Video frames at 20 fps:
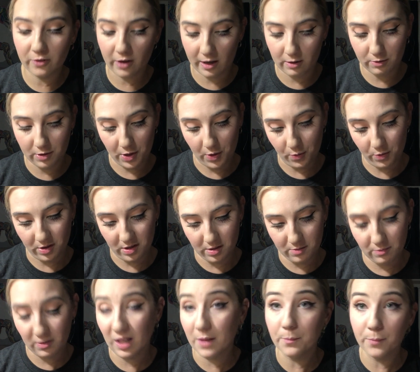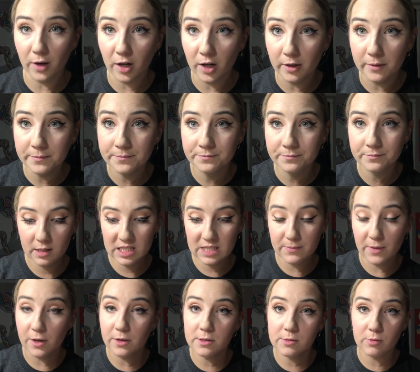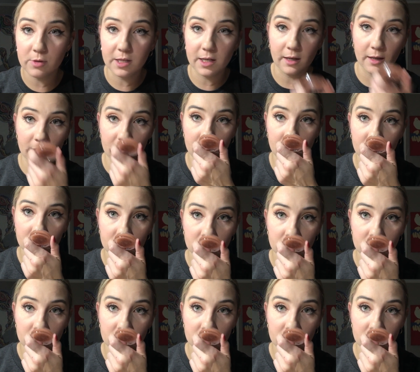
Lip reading: I don't know what it, lip balm. Smells really good.